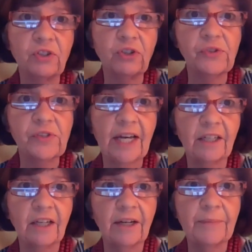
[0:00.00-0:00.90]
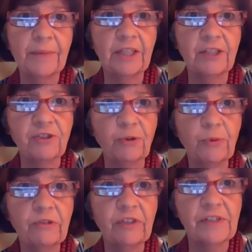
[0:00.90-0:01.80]
use that um, in an
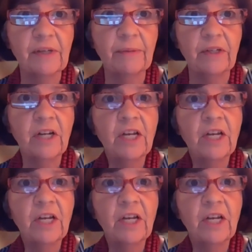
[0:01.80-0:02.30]
interpretive exhibit